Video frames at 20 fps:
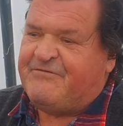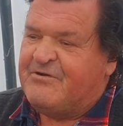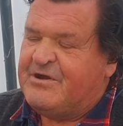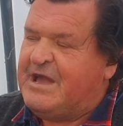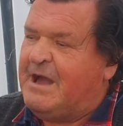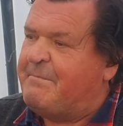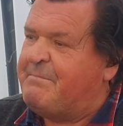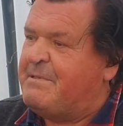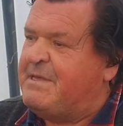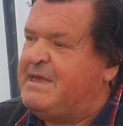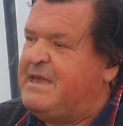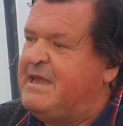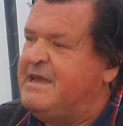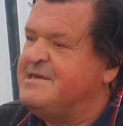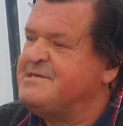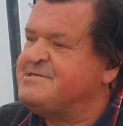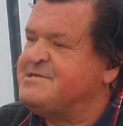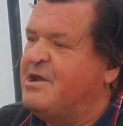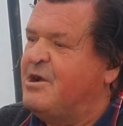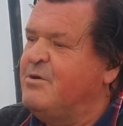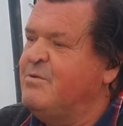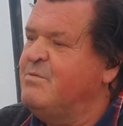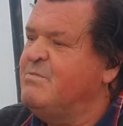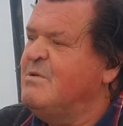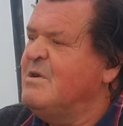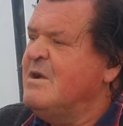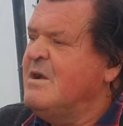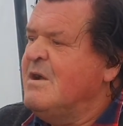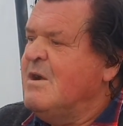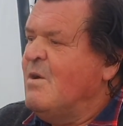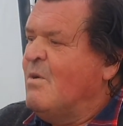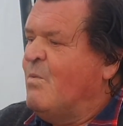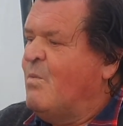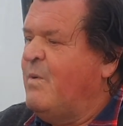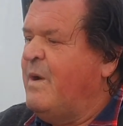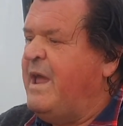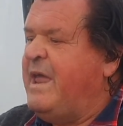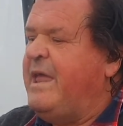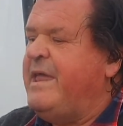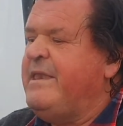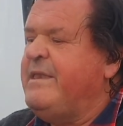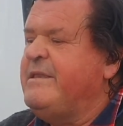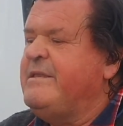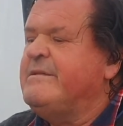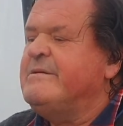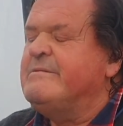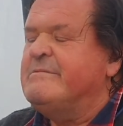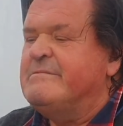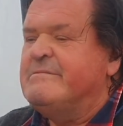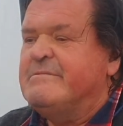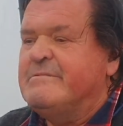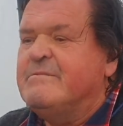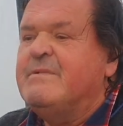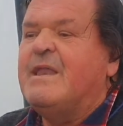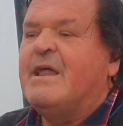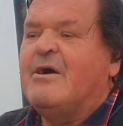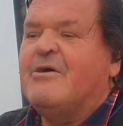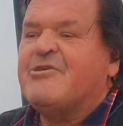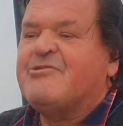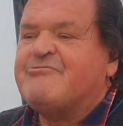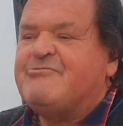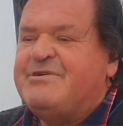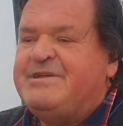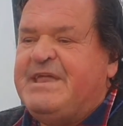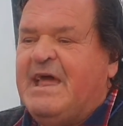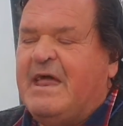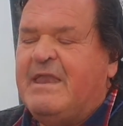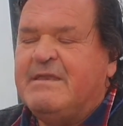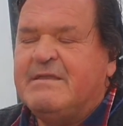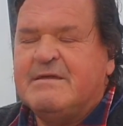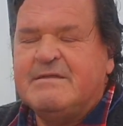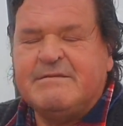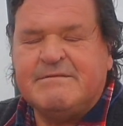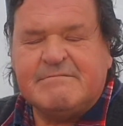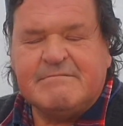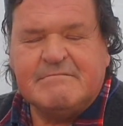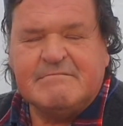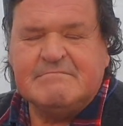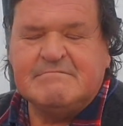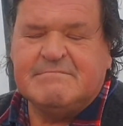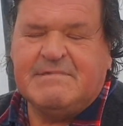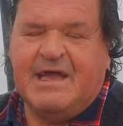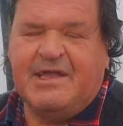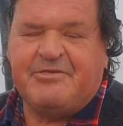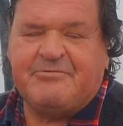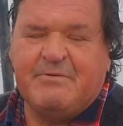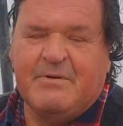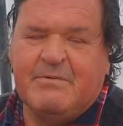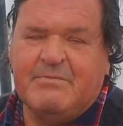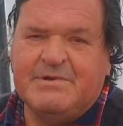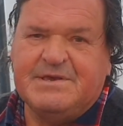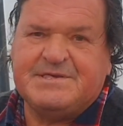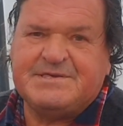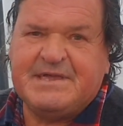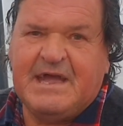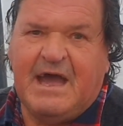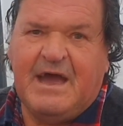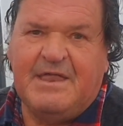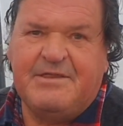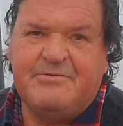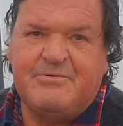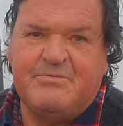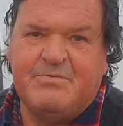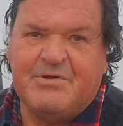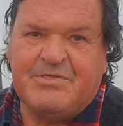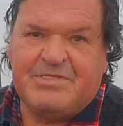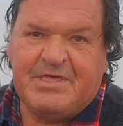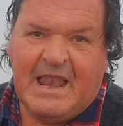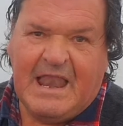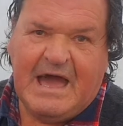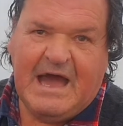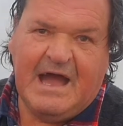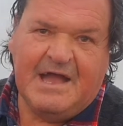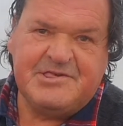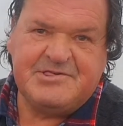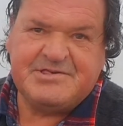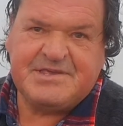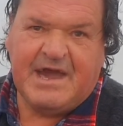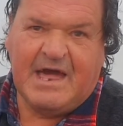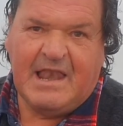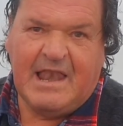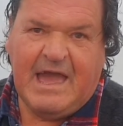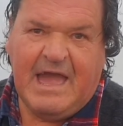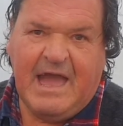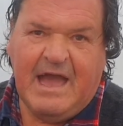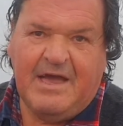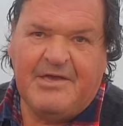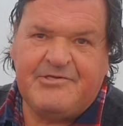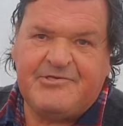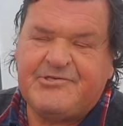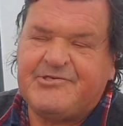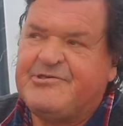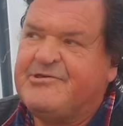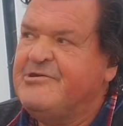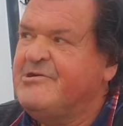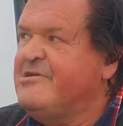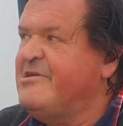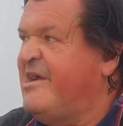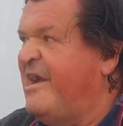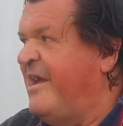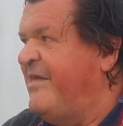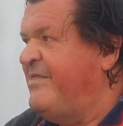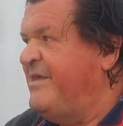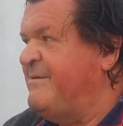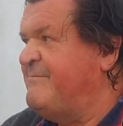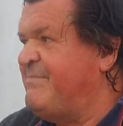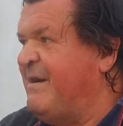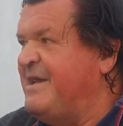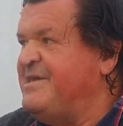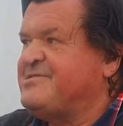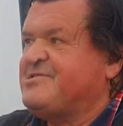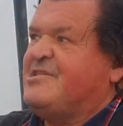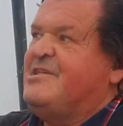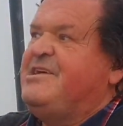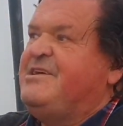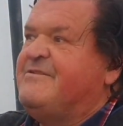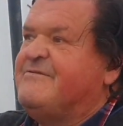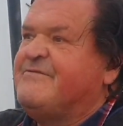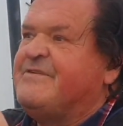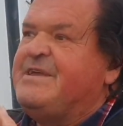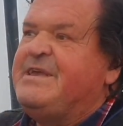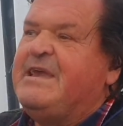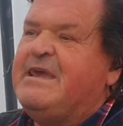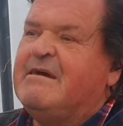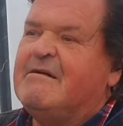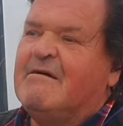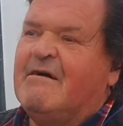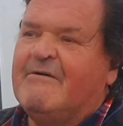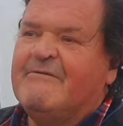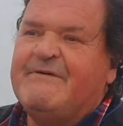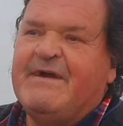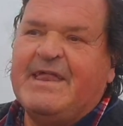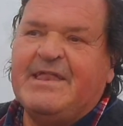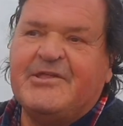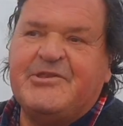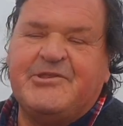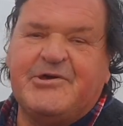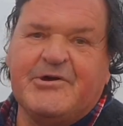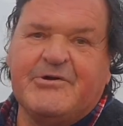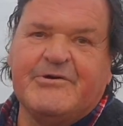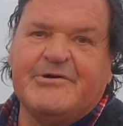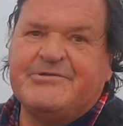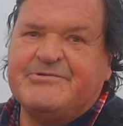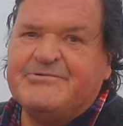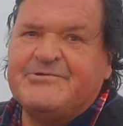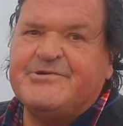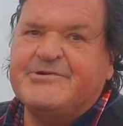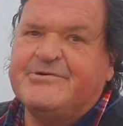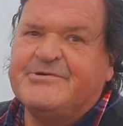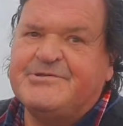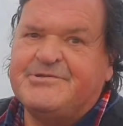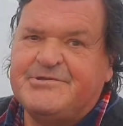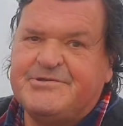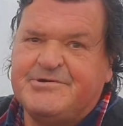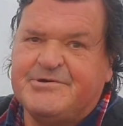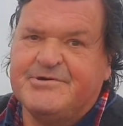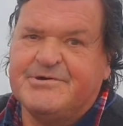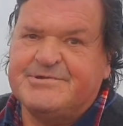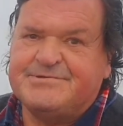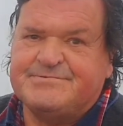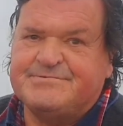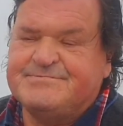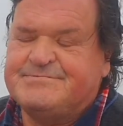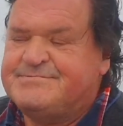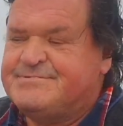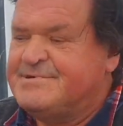a couple of years. So when I was redundant, that's when we started with the large tunnel house, and then basically every year I've added to it and to it and to it, and